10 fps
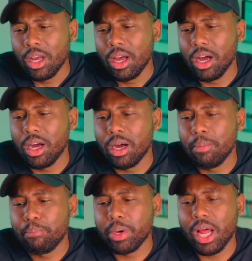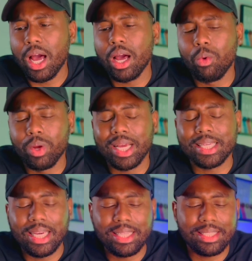But what I
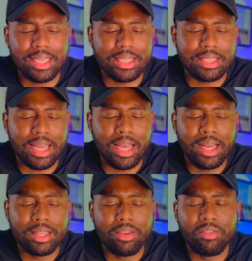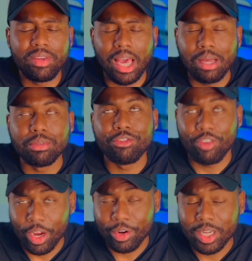can say is that the game is
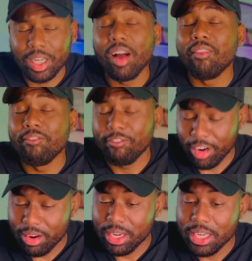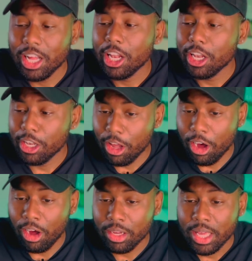very, very
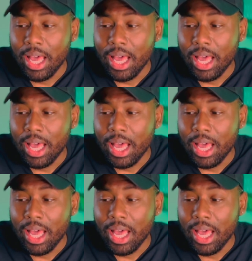long.